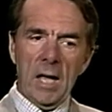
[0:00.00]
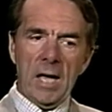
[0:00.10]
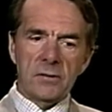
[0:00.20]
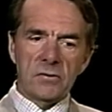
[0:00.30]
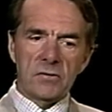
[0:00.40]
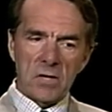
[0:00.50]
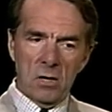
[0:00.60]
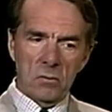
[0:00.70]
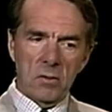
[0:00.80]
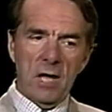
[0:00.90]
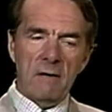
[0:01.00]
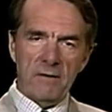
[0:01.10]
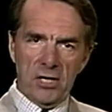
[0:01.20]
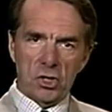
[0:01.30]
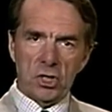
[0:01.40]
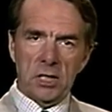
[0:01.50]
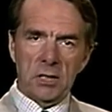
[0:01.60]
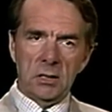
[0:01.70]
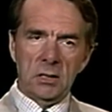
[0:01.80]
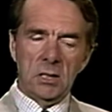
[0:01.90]
And so, eventually,
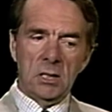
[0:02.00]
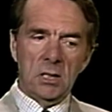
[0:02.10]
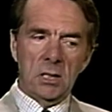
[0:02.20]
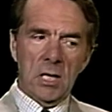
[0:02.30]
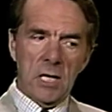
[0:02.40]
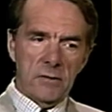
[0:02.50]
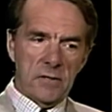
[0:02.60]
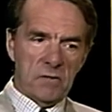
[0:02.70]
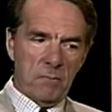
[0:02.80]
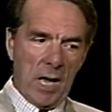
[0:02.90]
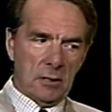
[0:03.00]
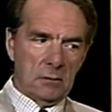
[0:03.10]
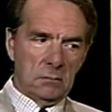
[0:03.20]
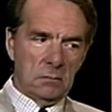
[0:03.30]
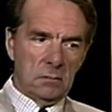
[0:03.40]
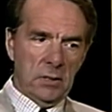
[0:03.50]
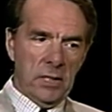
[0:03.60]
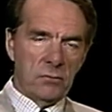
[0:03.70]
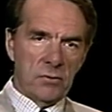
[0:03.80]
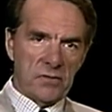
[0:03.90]
in this battle,
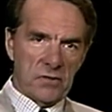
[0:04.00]
it was the